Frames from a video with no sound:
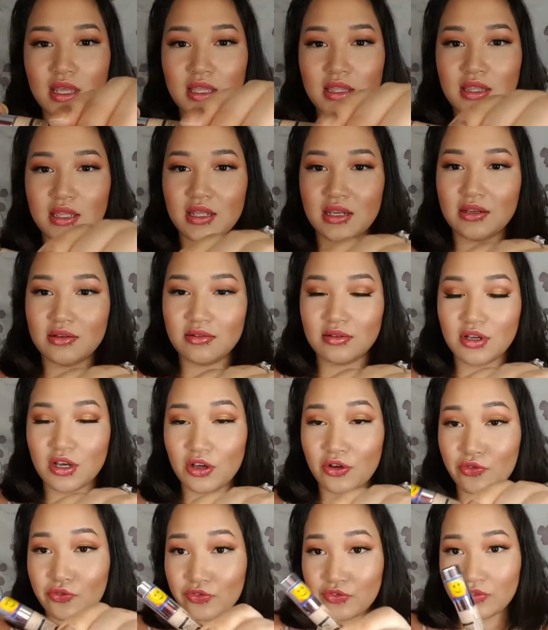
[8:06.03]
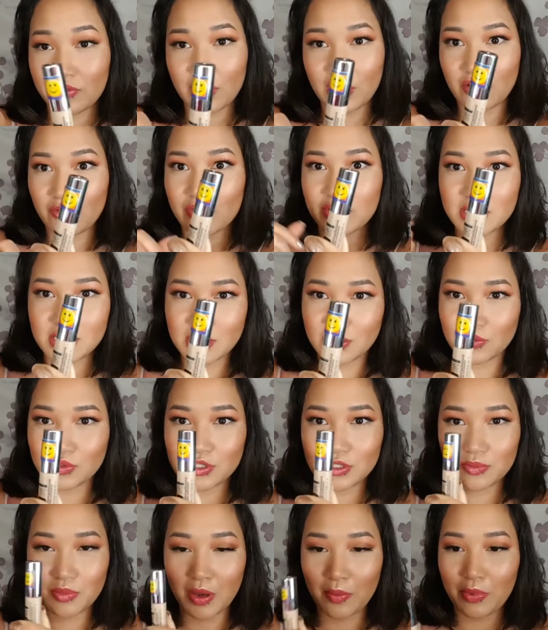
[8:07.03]
and then obviously it
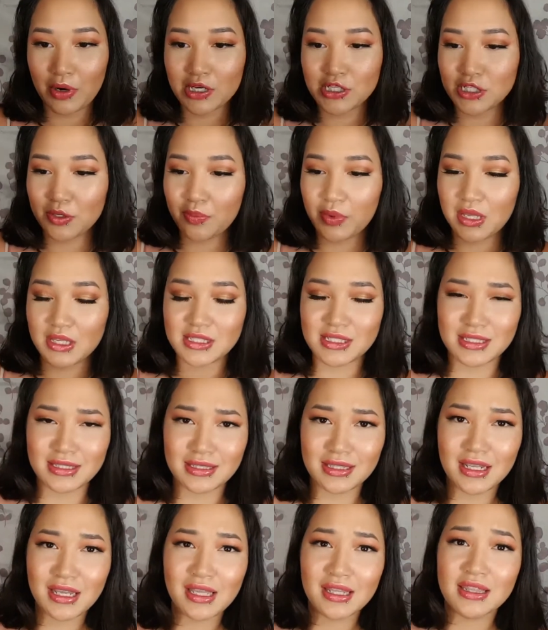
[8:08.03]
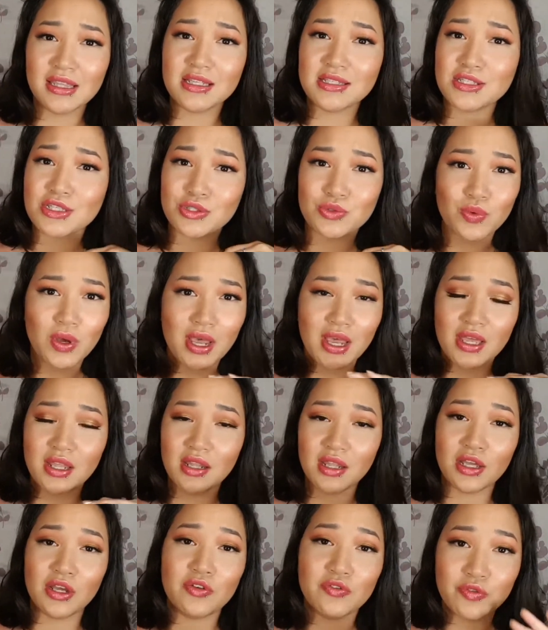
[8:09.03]
was in my project pans, and this is why I
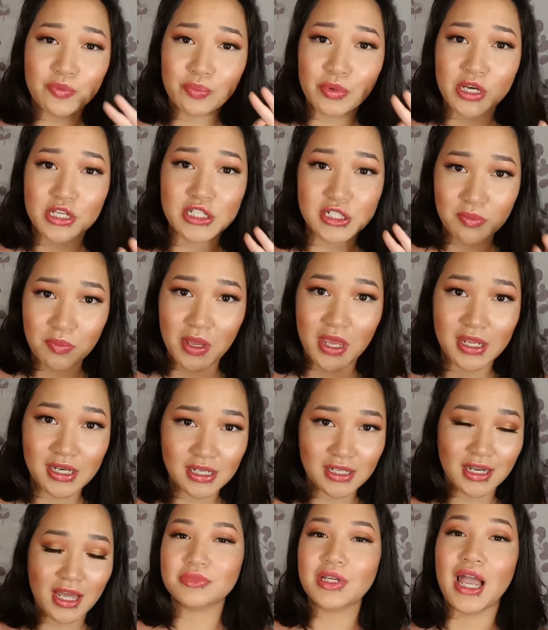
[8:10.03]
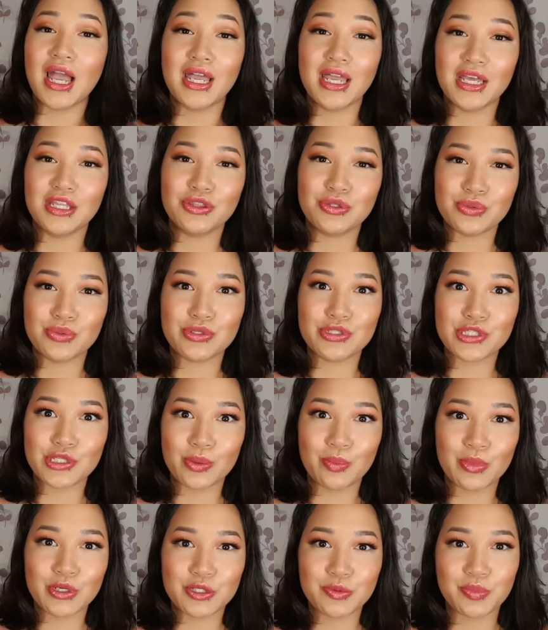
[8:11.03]
love project panning. I get through
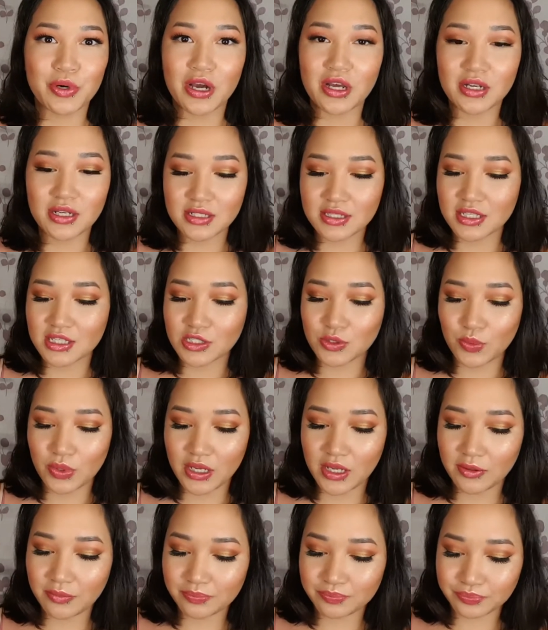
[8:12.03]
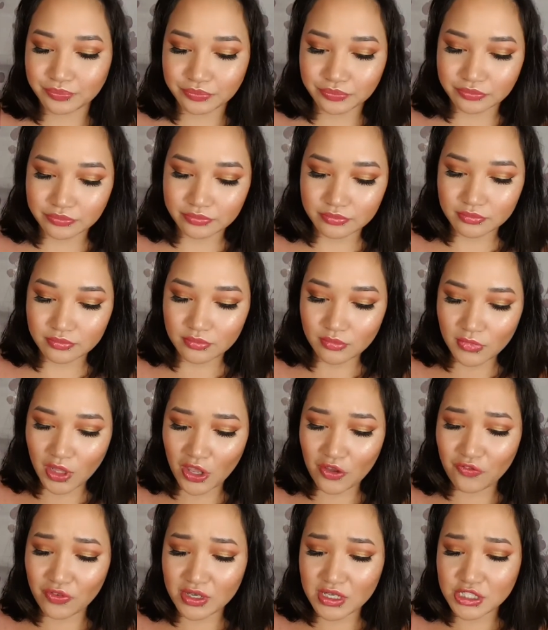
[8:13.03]
so much product this way.
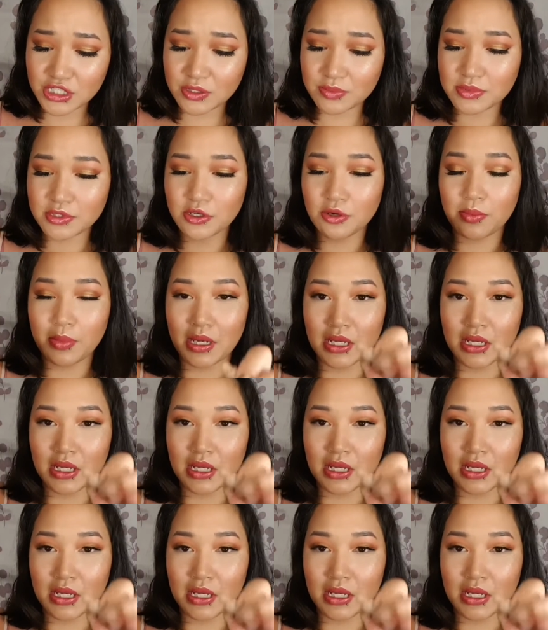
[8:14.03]
I finish up so